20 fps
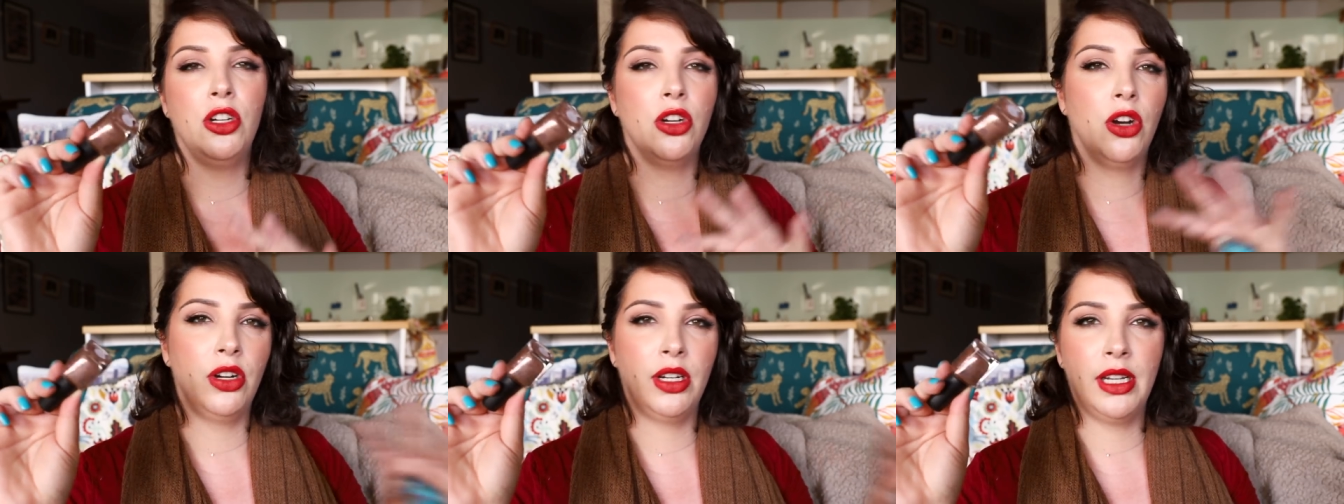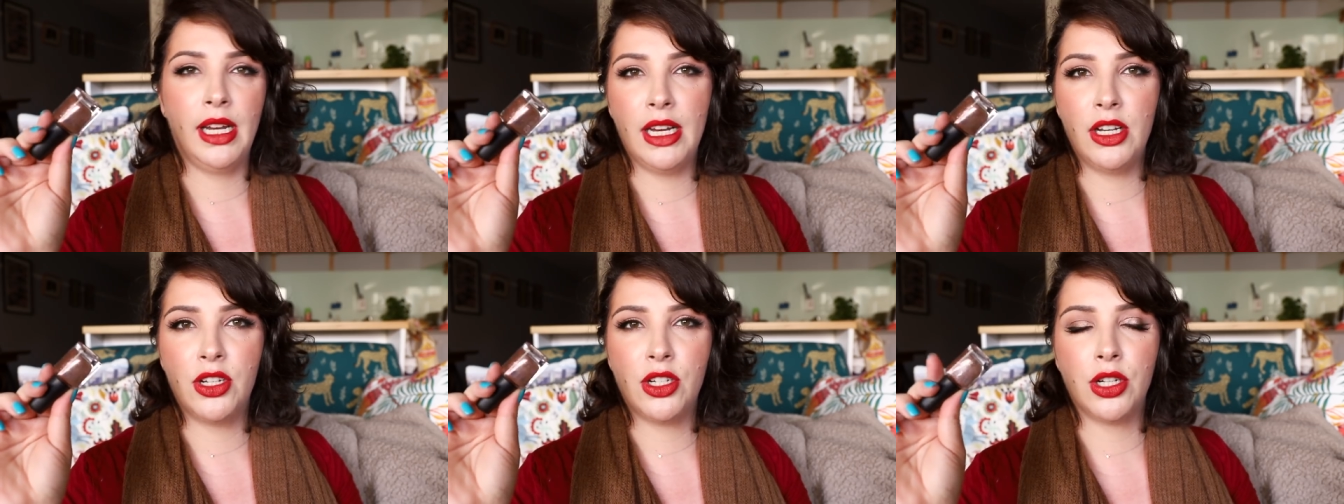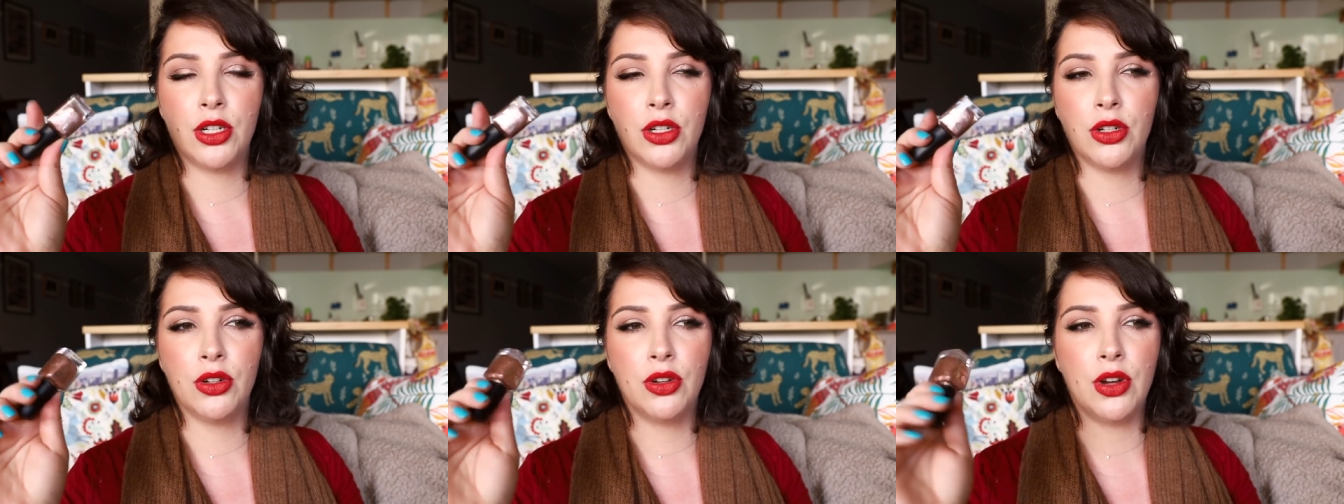You don't need
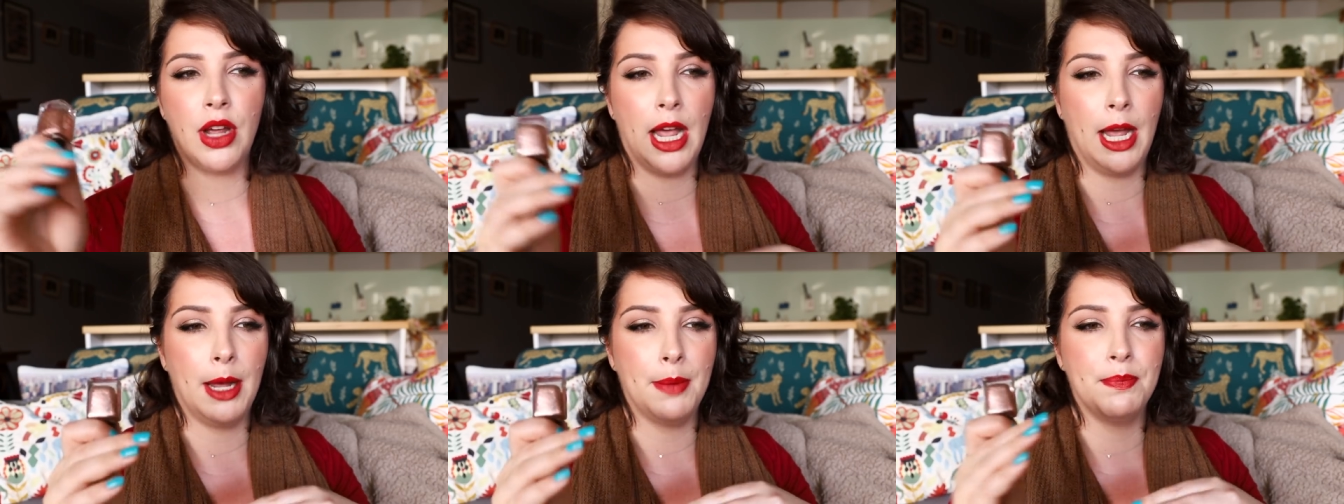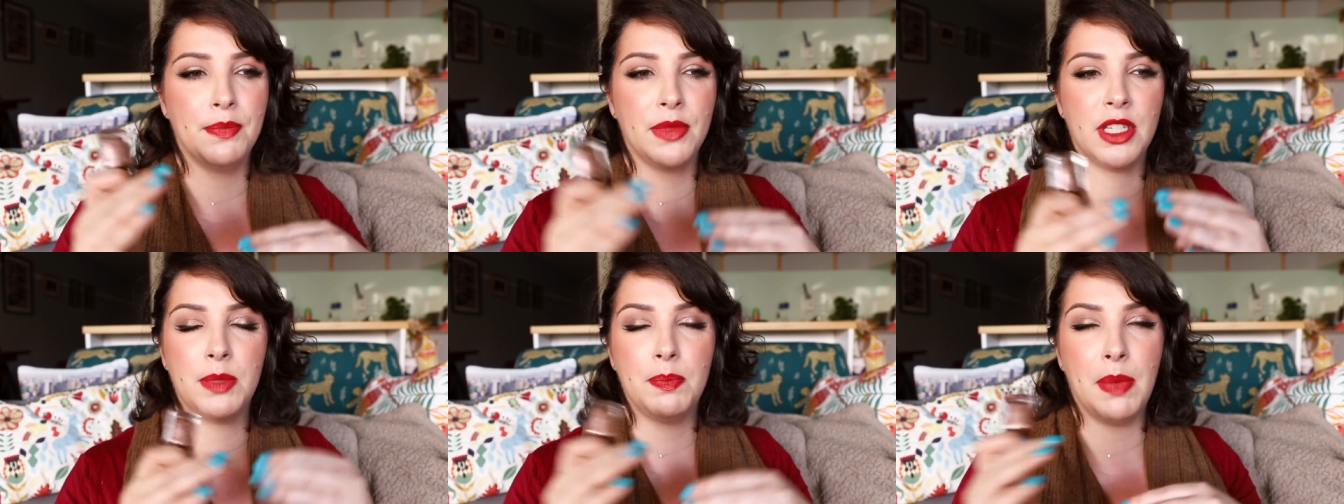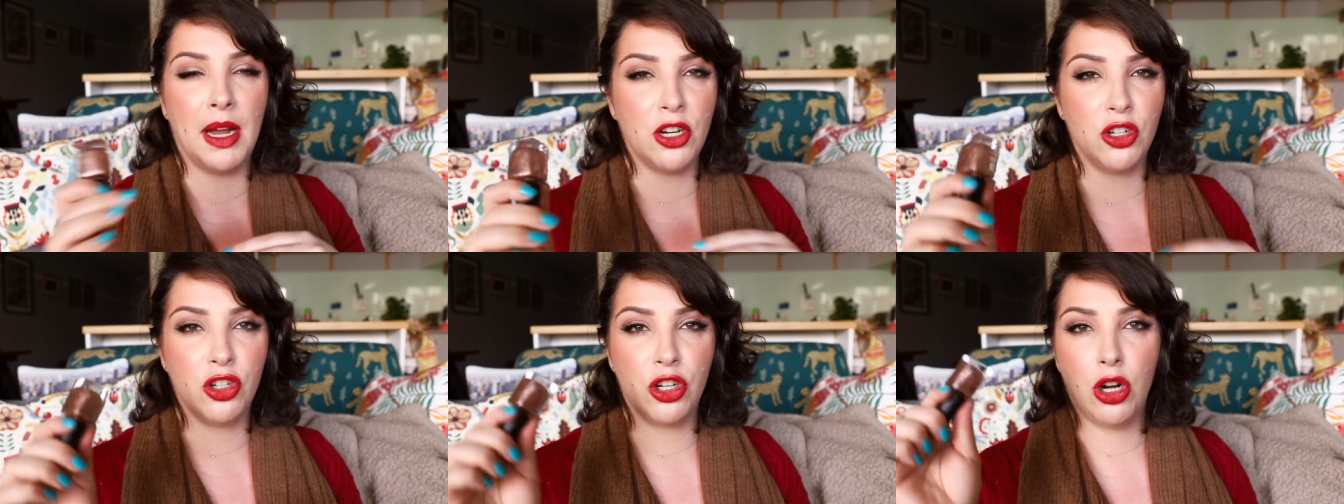to
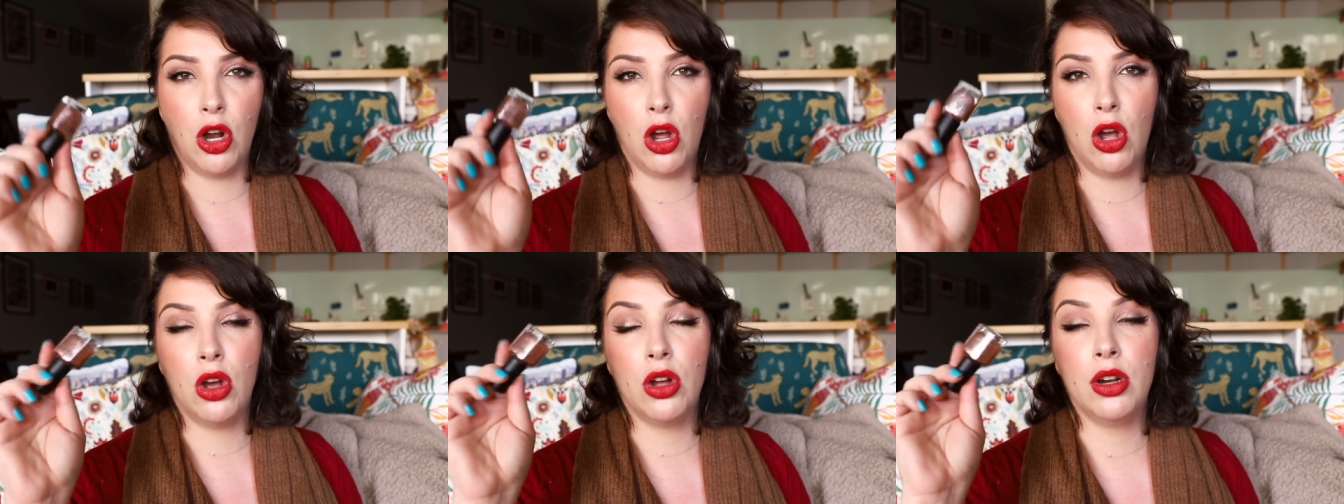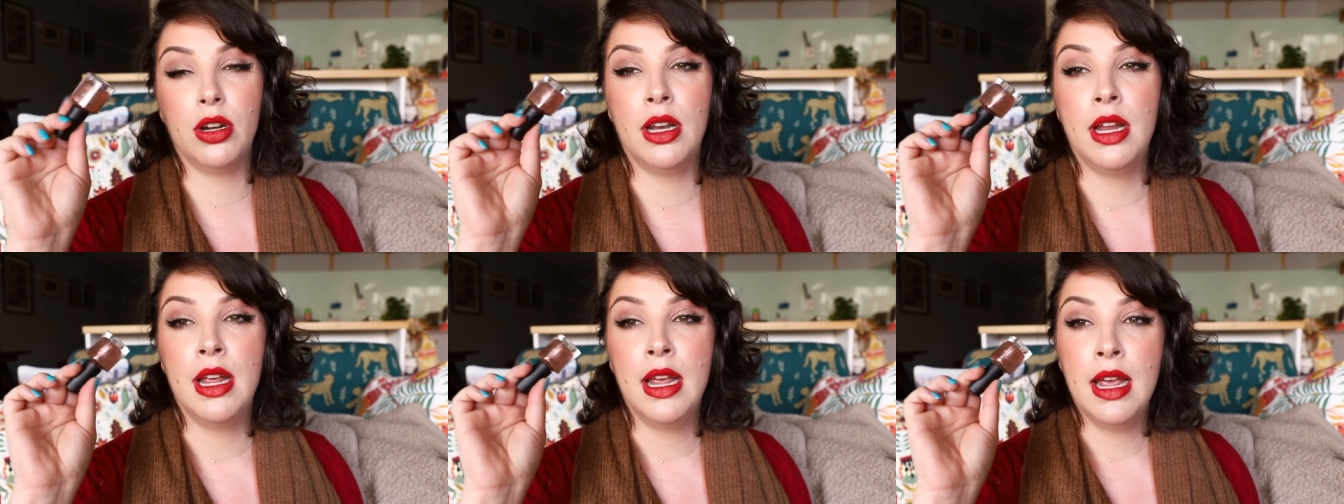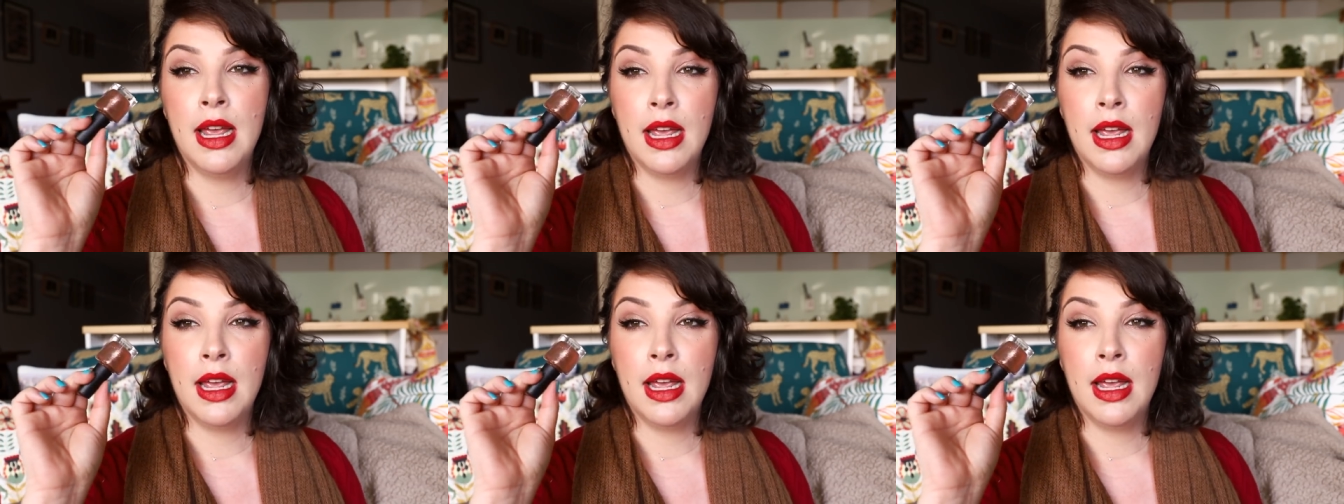sponge it on,